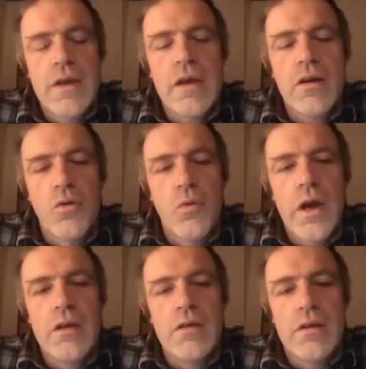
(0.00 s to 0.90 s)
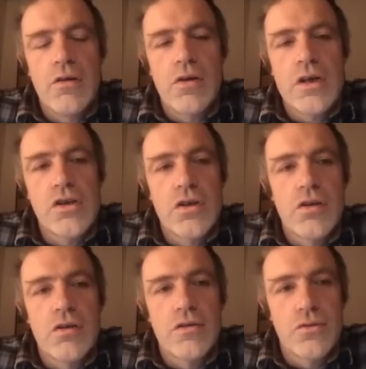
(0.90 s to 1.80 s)
take away the
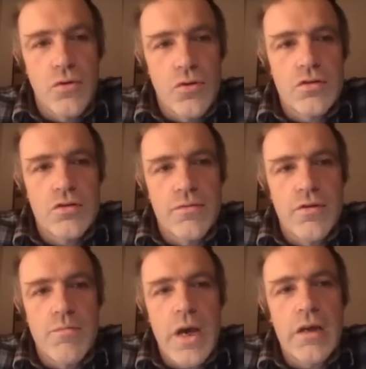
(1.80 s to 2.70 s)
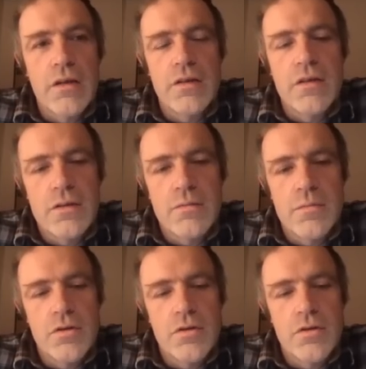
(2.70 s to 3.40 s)
original source of the magnetism,